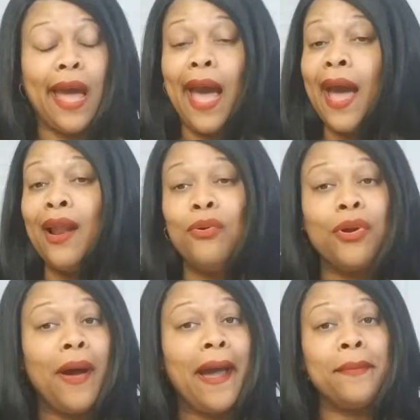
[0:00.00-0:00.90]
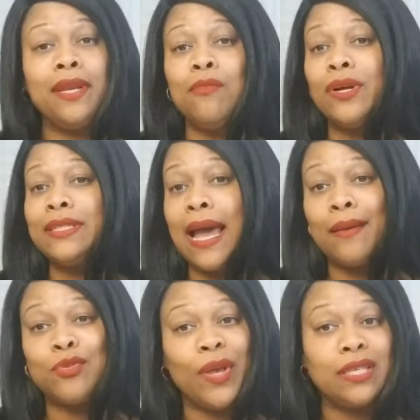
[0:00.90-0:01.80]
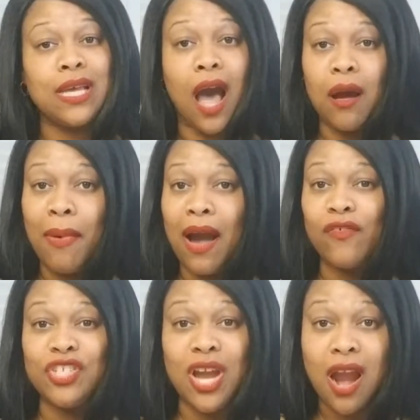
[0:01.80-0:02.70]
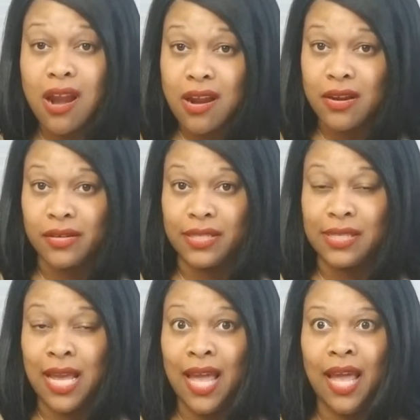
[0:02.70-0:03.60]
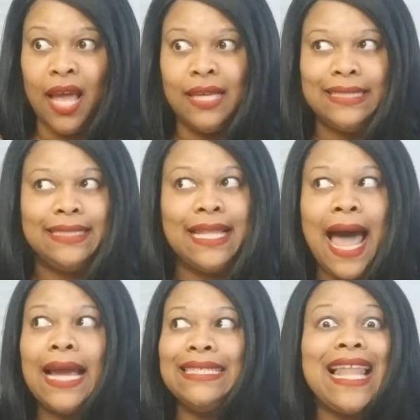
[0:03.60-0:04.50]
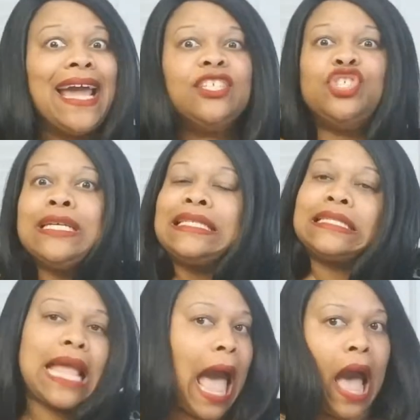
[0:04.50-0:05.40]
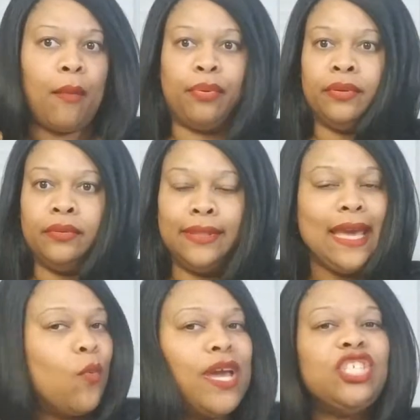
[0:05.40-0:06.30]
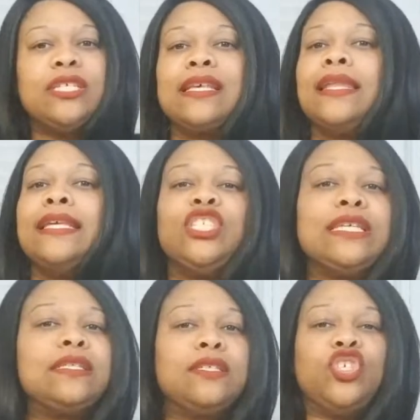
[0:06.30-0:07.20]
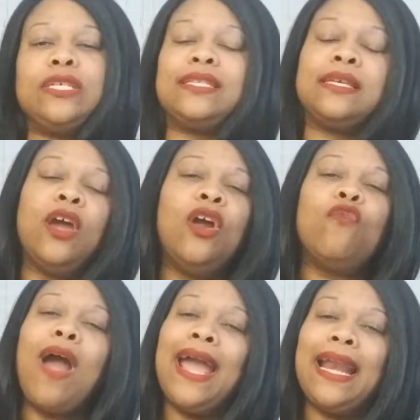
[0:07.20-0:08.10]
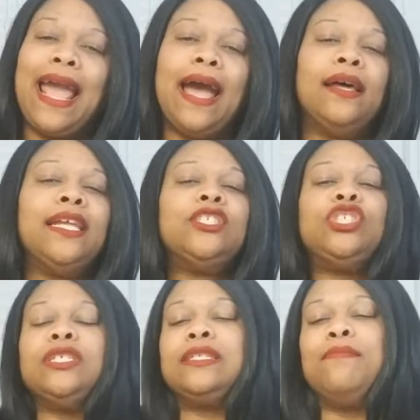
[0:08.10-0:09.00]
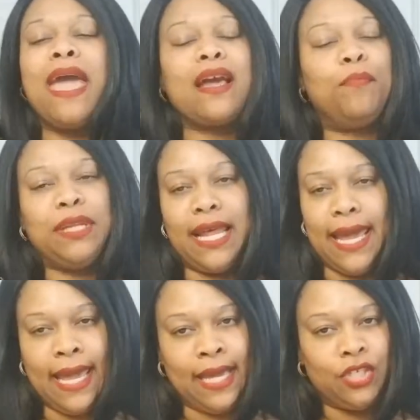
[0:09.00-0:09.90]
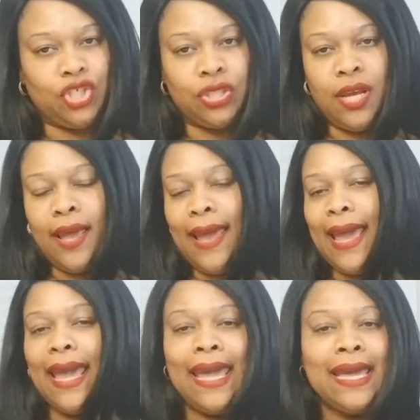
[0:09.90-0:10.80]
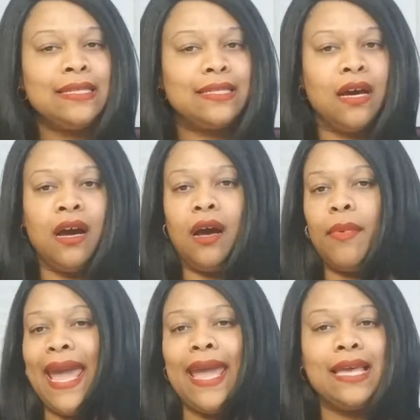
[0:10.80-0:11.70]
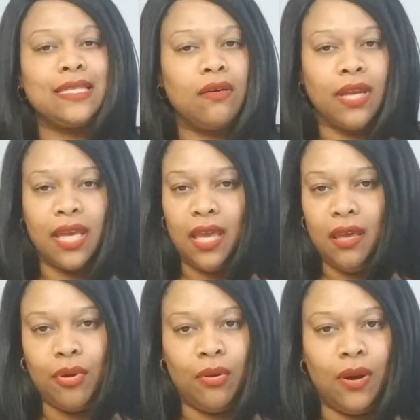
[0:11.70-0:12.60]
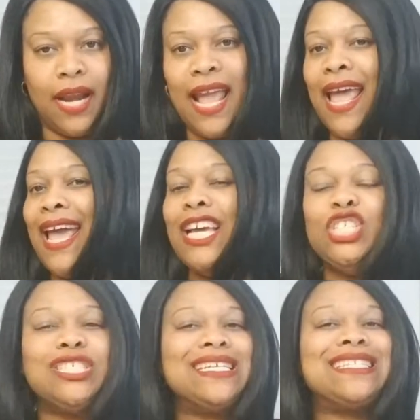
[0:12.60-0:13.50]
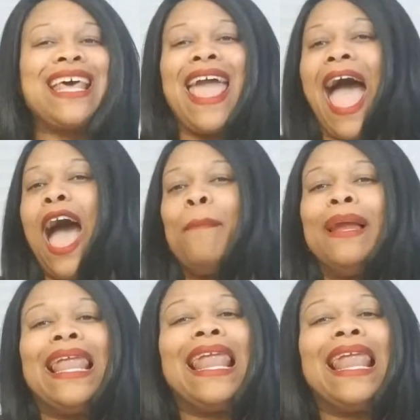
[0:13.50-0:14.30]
I don't know how many more times we can talk about returns. Like, like just stop. Can we just just just right now, let's just make a pledge. Hands up, hands on the keyboard and just say I